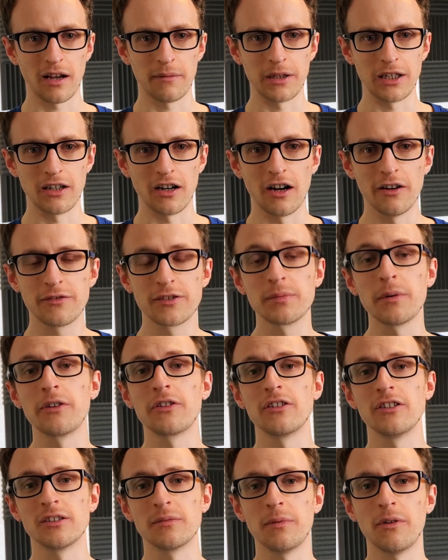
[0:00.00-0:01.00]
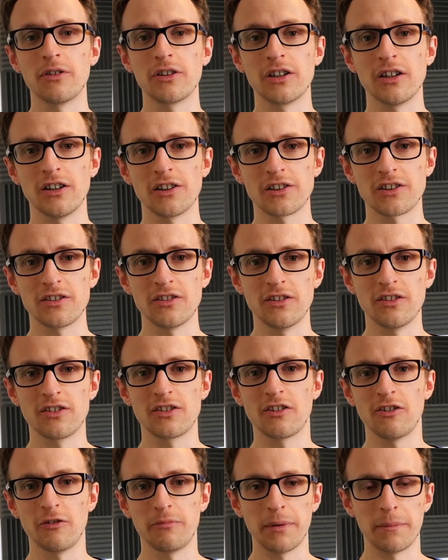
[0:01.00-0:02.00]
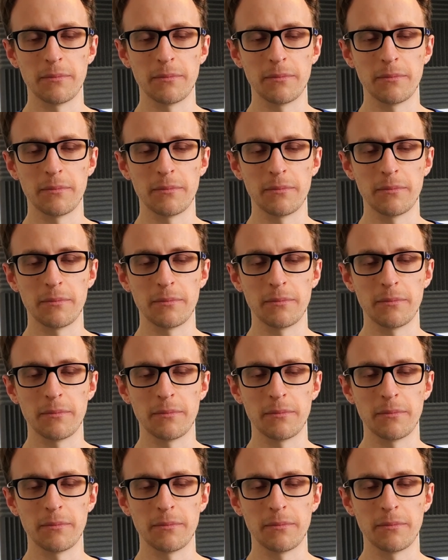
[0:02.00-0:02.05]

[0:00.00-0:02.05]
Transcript: I mean, I've spoken to podcasters who have